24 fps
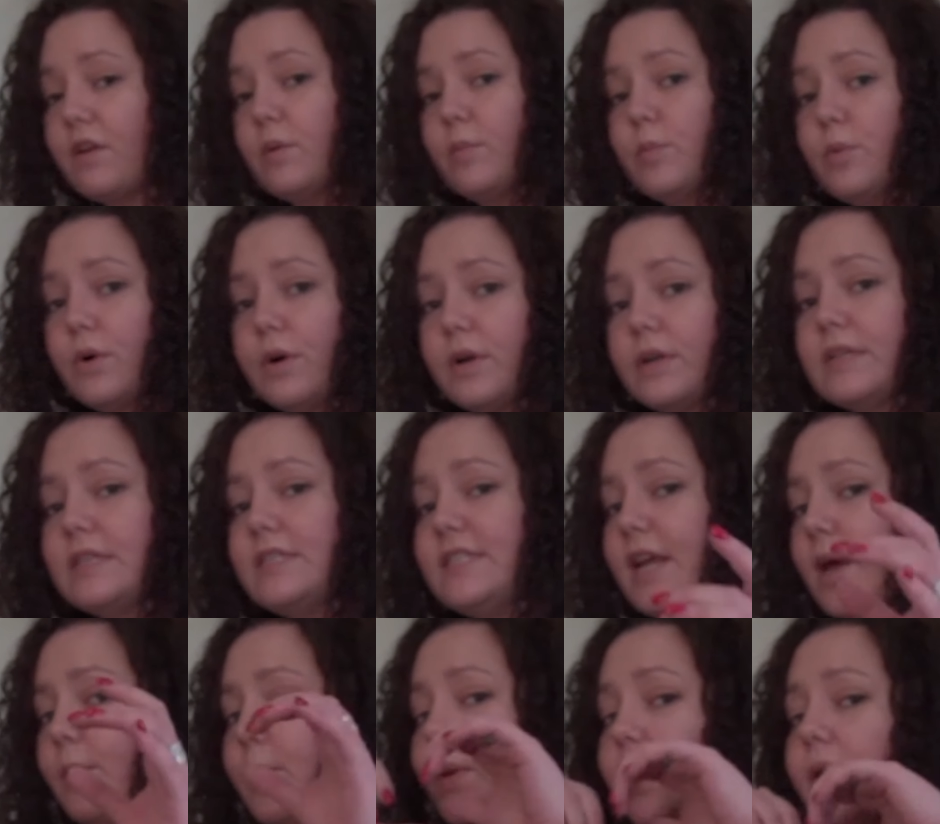important
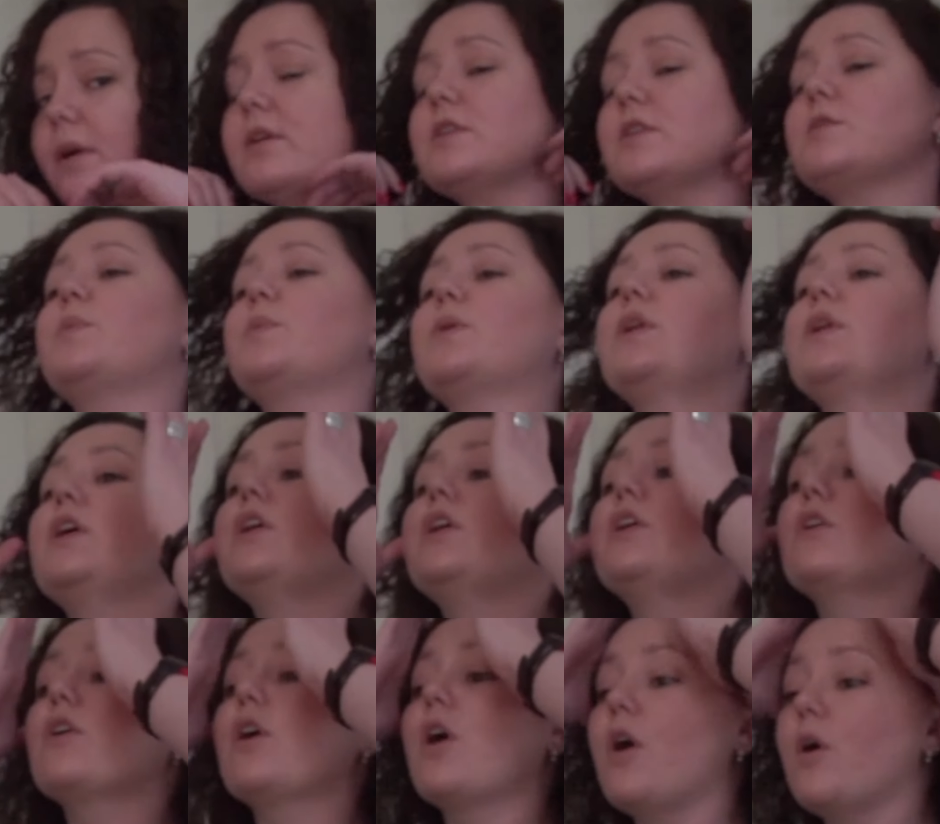step here is putting
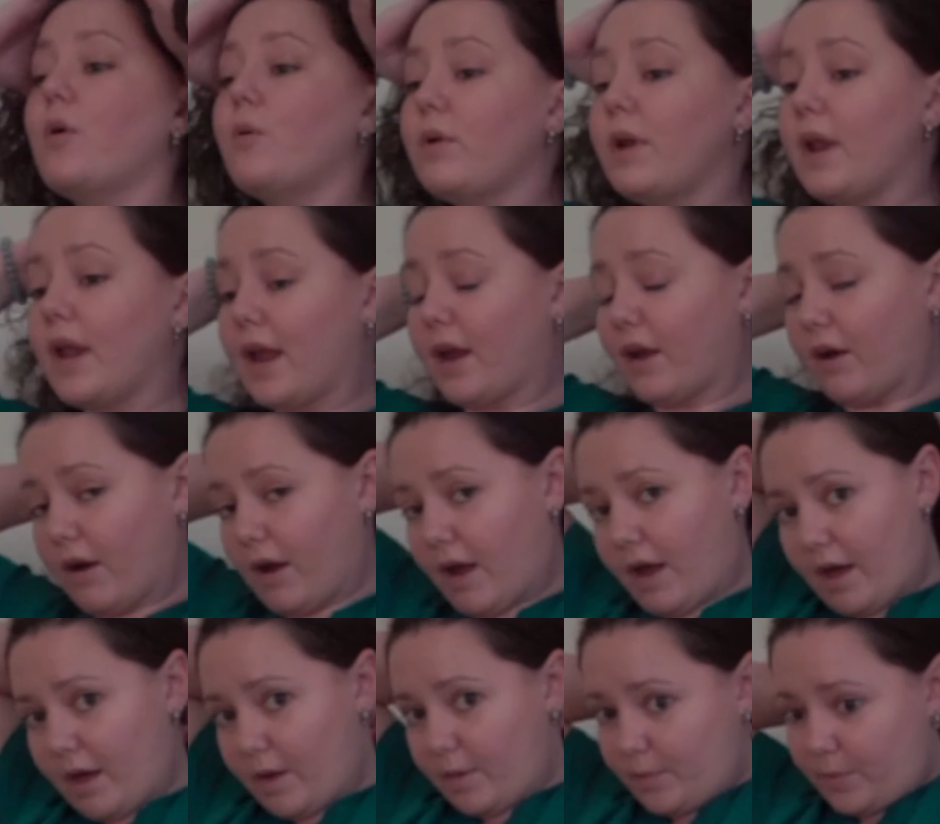your own hair
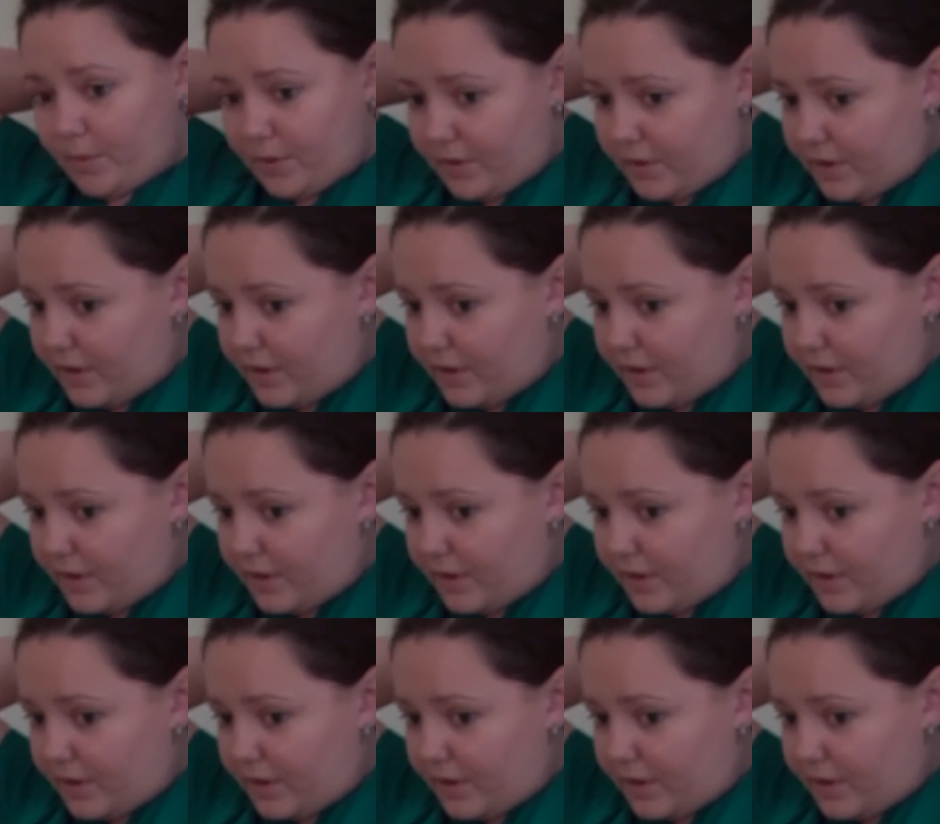up.